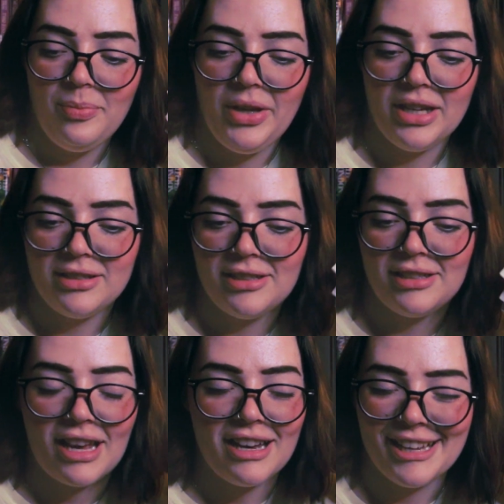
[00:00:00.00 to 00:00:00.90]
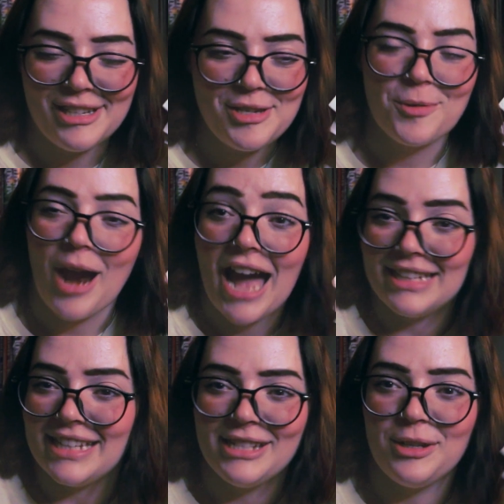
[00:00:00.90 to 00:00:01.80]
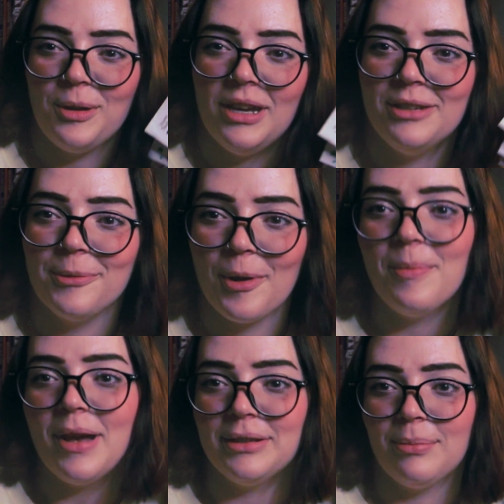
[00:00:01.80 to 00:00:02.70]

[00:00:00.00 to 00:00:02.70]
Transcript: gets dragged into his romance